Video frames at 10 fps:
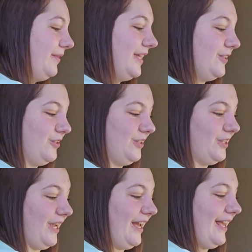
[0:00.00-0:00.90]
We can chit
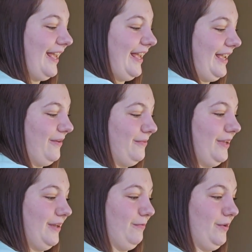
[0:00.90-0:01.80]
chat and
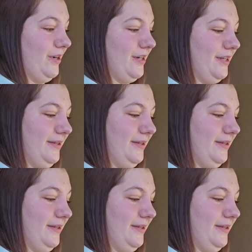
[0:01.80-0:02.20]
we can work.